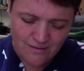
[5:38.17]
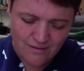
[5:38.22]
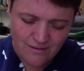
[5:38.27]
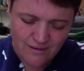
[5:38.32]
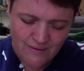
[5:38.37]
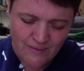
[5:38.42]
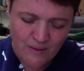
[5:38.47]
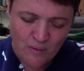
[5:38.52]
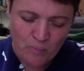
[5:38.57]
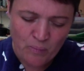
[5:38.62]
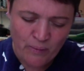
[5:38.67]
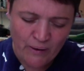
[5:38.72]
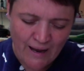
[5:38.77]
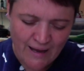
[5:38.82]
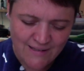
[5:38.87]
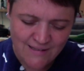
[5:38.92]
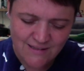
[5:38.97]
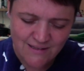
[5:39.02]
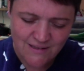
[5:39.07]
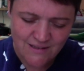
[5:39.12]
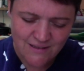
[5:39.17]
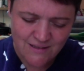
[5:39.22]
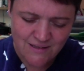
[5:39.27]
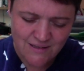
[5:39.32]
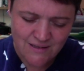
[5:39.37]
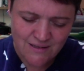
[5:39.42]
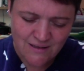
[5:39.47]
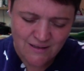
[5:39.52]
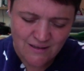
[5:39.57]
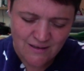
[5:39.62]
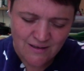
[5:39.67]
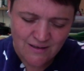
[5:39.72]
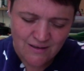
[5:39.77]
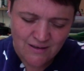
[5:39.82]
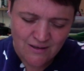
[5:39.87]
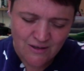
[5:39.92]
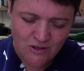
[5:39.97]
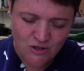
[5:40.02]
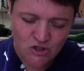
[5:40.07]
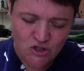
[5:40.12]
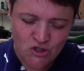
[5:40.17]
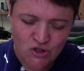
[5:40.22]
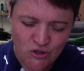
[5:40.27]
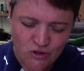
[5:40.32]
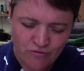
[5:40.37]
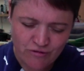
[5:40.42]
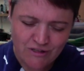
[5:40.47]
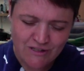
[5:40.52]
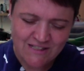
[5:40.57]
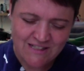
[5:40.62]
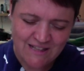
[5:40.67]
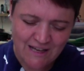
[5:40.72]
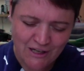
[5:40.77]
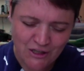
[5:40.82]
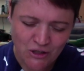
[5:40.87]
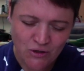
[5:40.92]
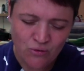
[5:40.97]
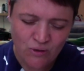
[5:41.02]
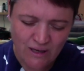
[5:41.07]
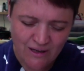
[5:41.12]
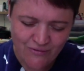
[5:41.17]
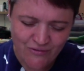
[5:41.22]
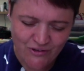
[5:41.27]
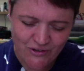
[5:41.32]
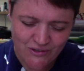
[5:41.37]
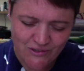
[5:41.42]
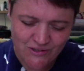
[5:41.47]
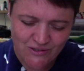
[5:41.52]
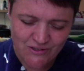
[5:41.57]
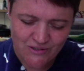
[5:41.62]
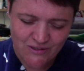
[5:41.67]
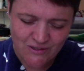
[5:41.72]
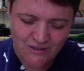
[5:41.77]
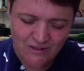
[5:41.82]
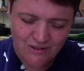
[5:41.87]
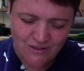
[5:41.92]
in the blessed assurance that you give us